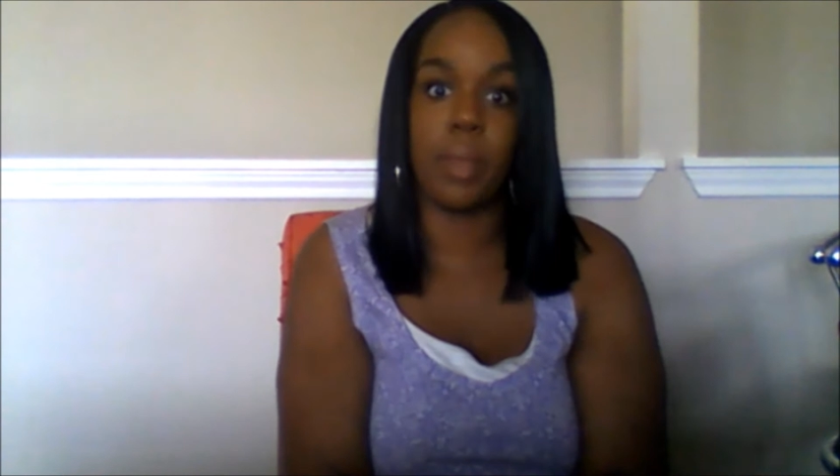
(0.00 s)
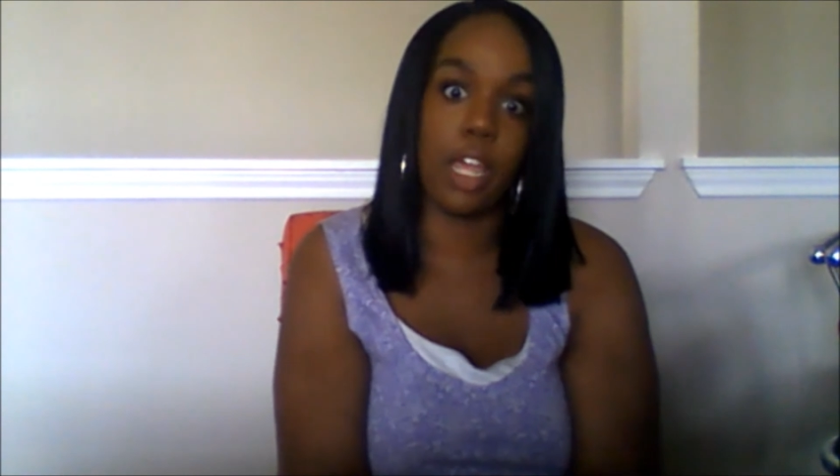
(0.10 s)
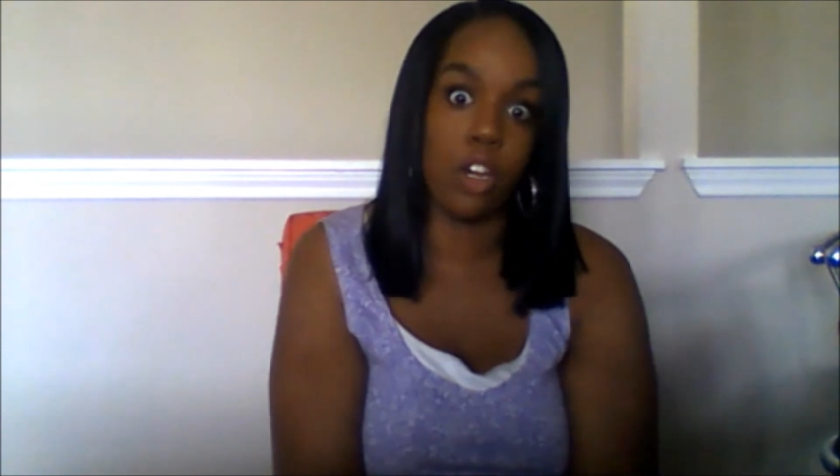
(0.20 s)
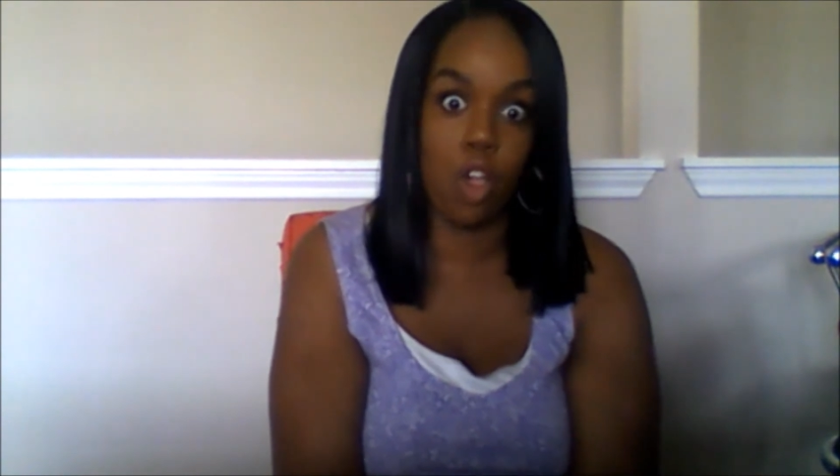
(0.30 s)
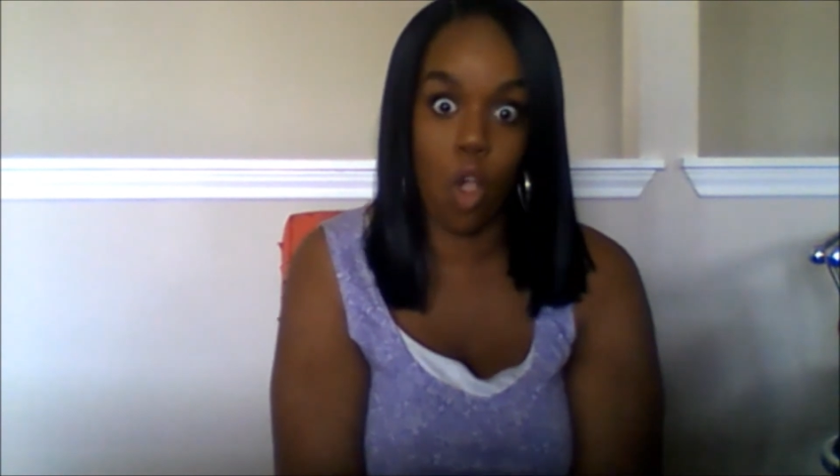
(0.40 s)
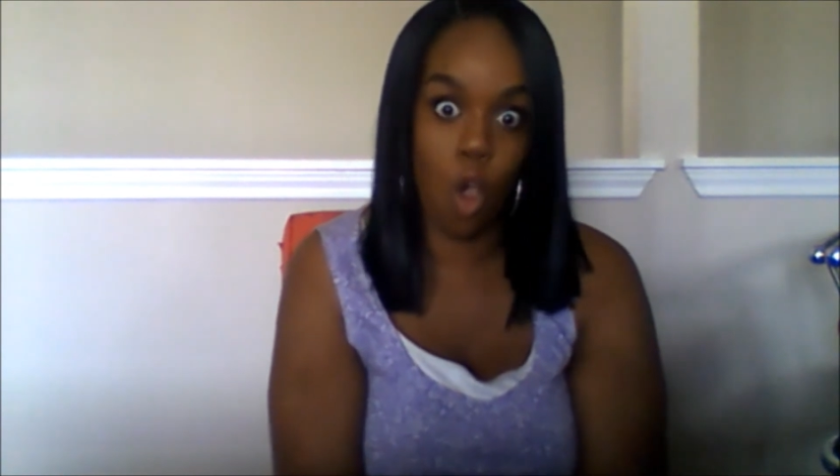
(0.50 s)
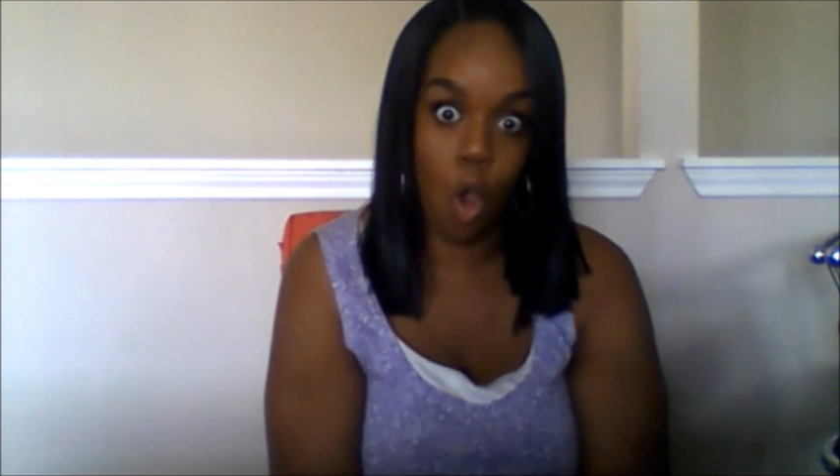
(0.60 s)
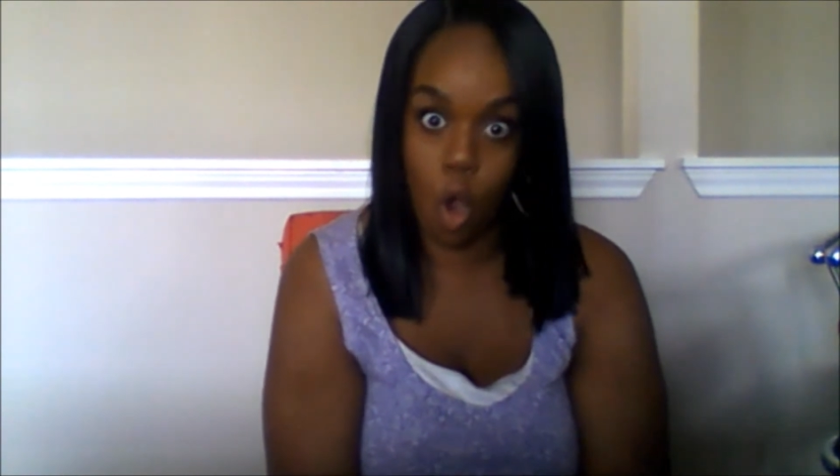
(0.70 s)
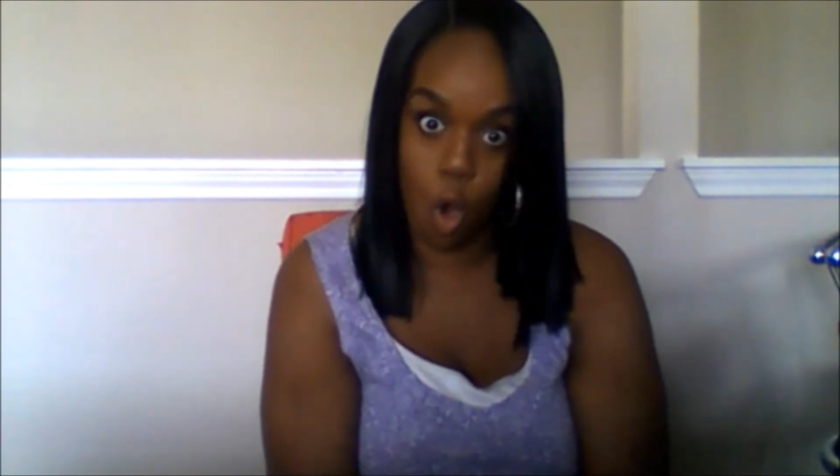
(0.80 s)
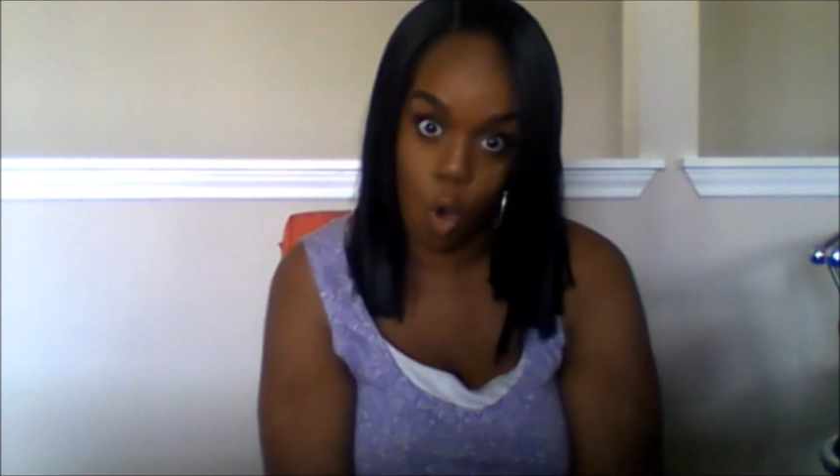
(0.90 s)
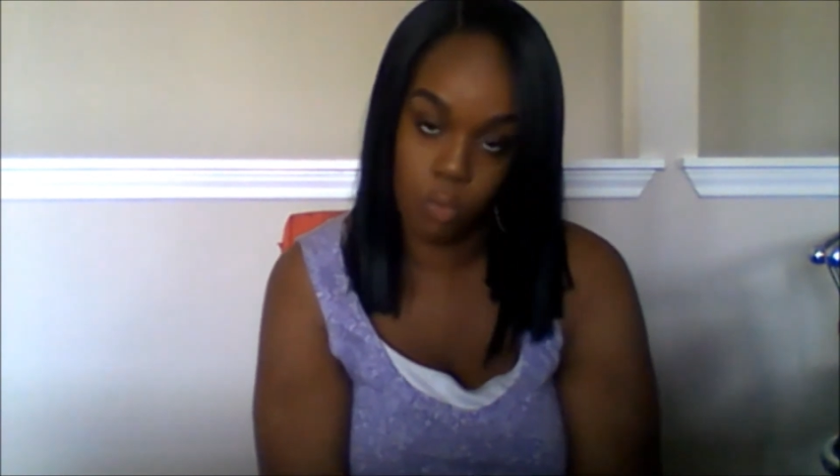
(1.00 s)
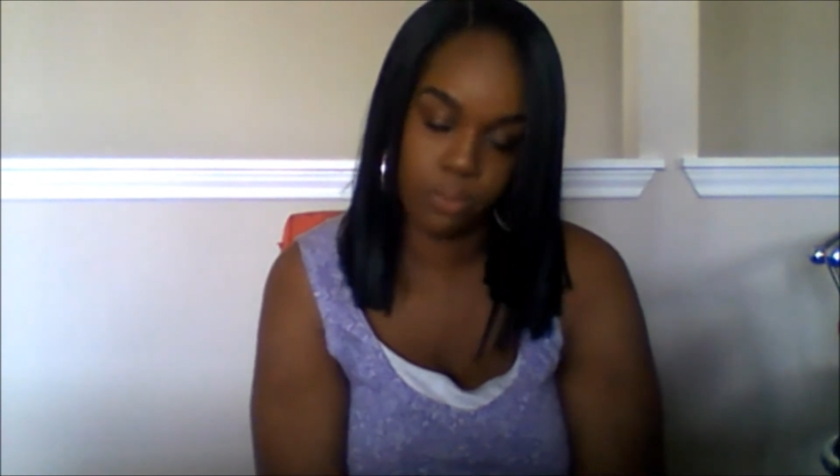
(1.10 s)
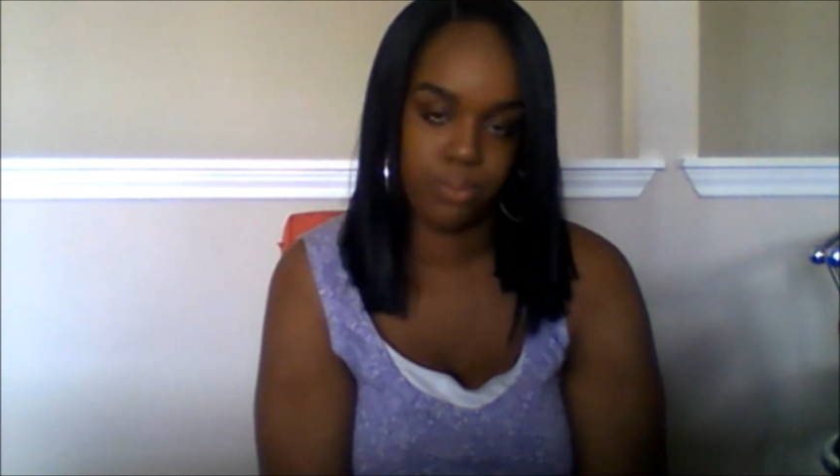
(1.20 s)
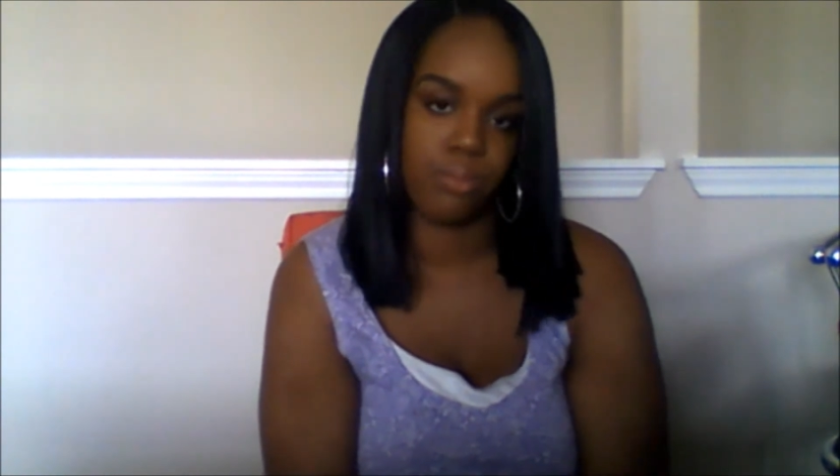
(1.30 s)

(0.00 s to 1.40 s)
I be like, "No,